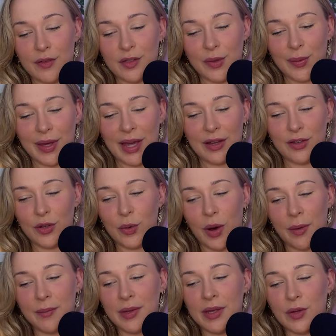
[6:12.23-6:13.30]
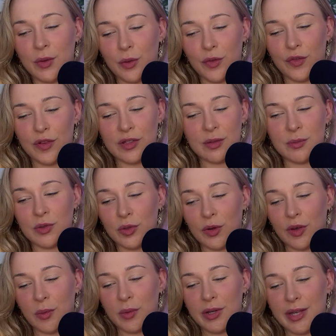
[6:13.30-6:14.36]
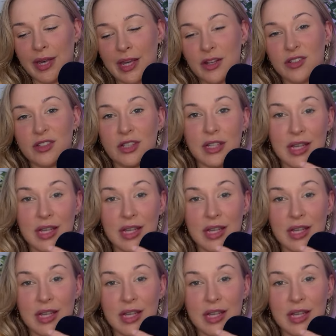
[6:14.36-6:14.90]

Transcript: So again, you are being called for some sort of communication,